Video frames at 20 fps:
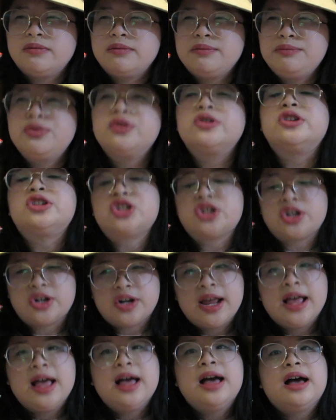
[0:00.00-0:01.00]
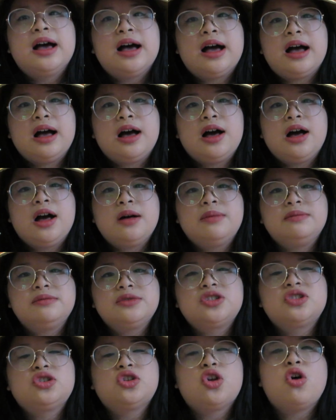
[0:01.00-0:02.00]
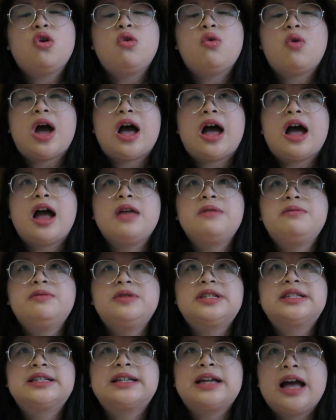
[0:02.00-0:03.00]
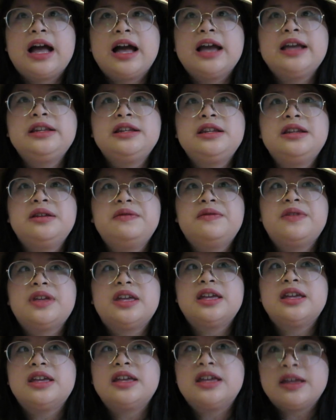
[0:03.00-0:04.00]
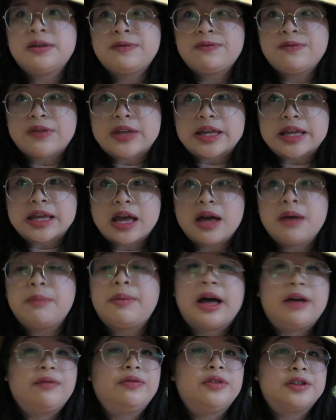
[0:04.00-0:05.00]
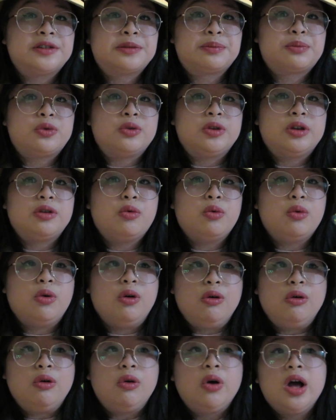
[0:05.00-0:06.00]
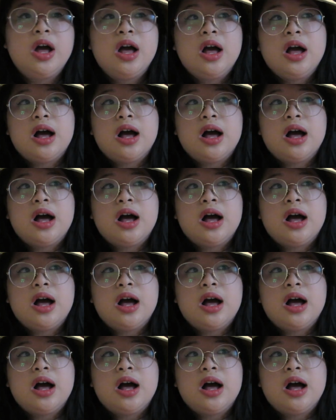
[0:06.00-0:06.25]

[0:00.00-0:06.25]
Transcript: I'm pretty sure. Um, so I was kind of iffy about this prequel.